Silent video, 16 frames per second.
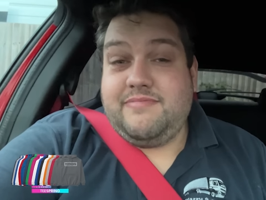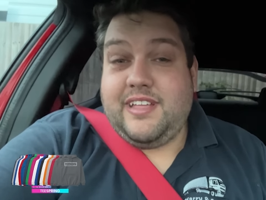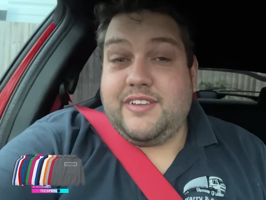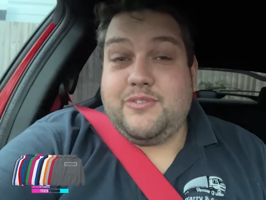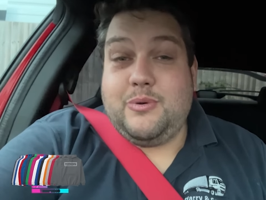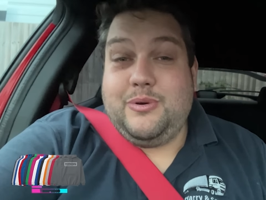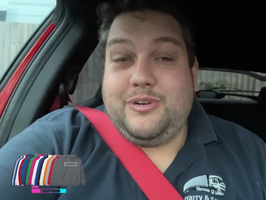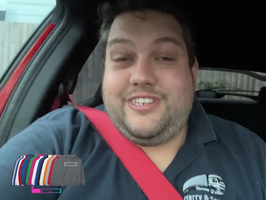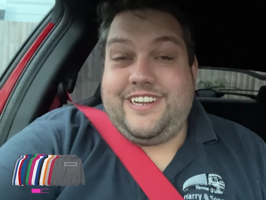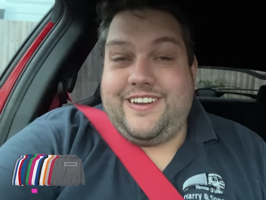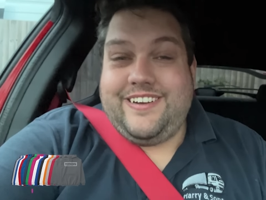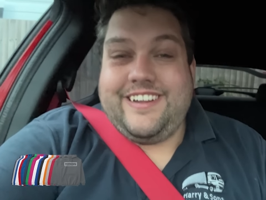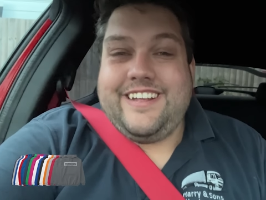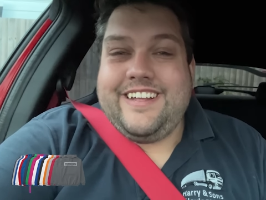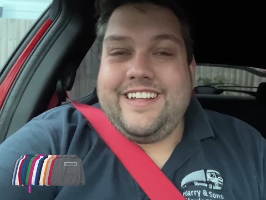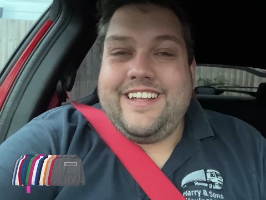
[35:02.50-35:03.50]
thanks for watching.
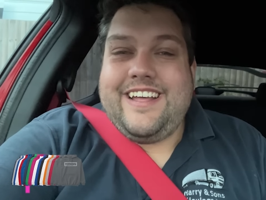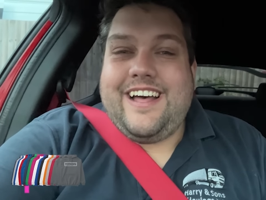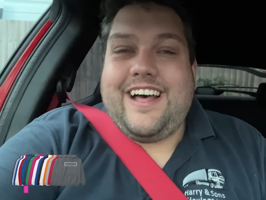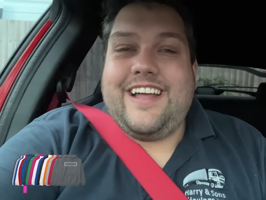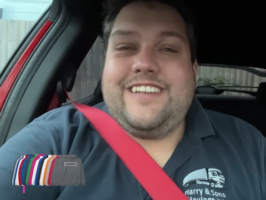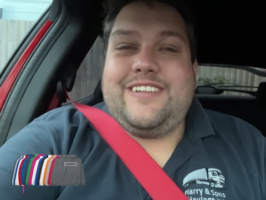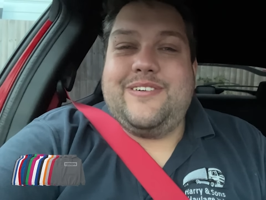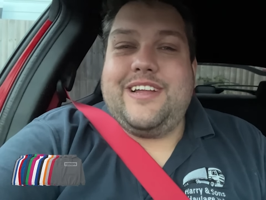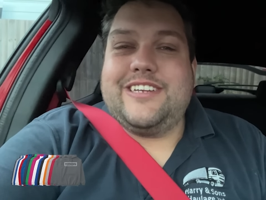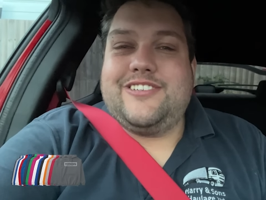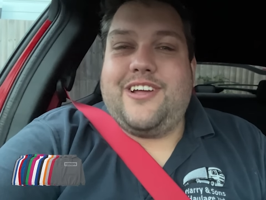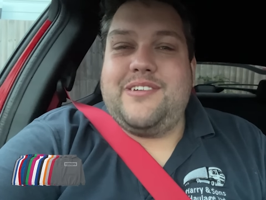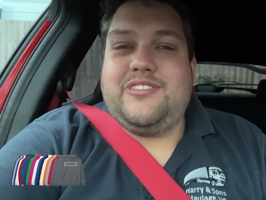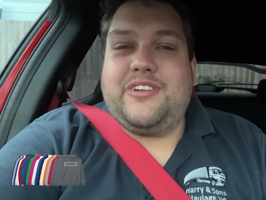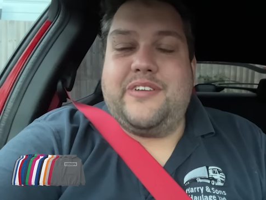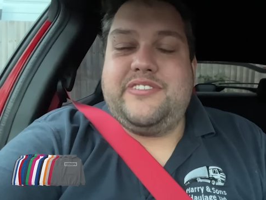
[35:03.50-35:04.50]
Uh, until next
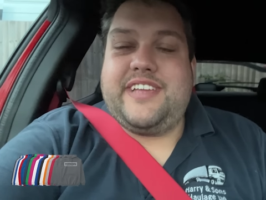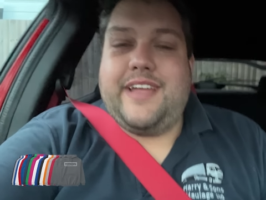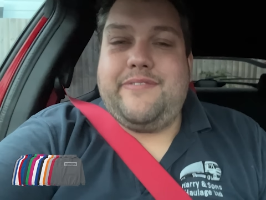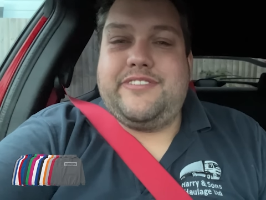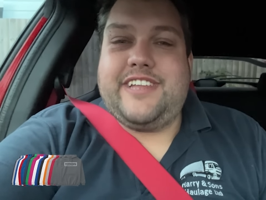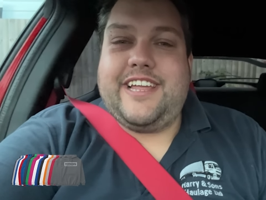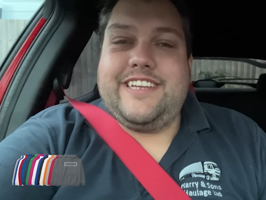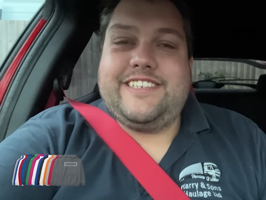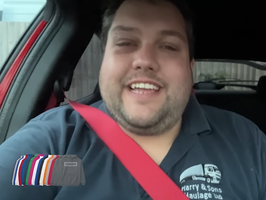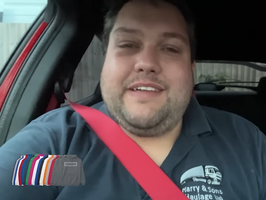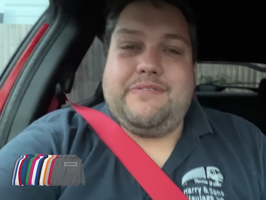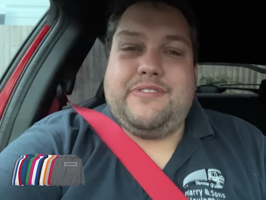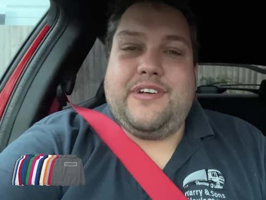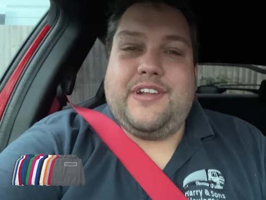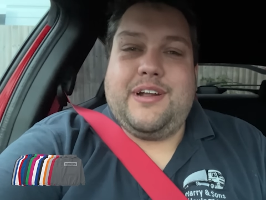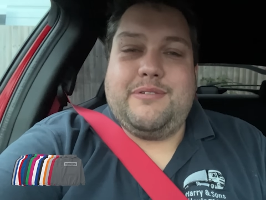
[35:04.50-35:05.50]
time, drive safe, stay safe,
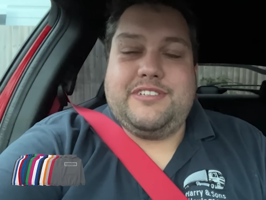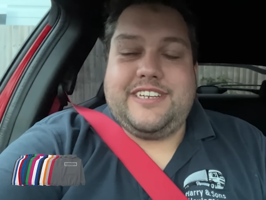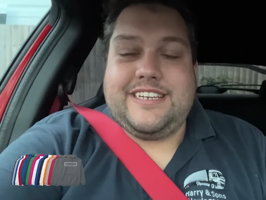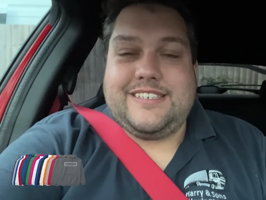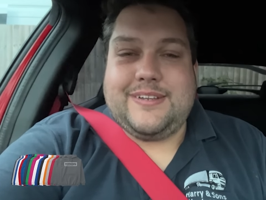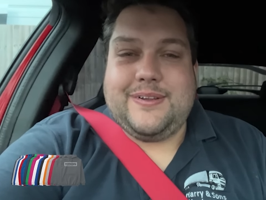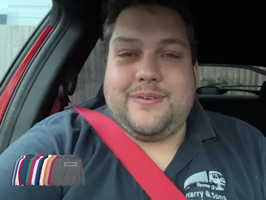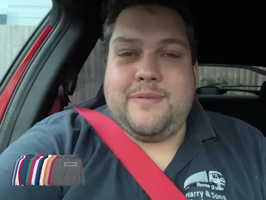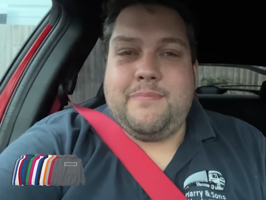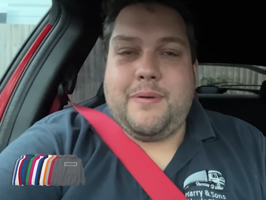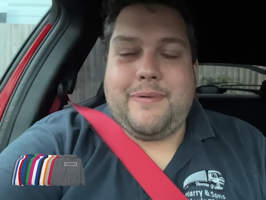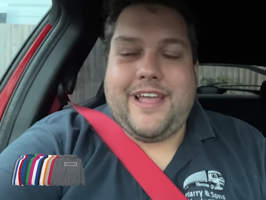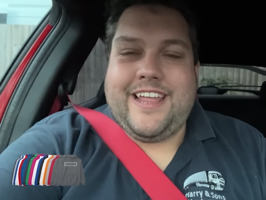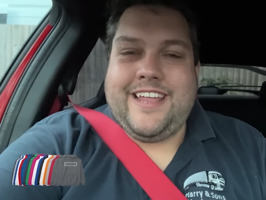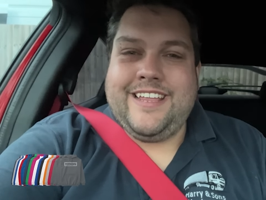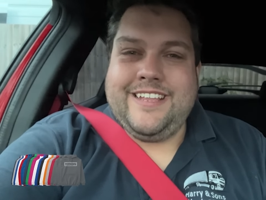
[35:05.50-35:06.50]
and I will see you soon.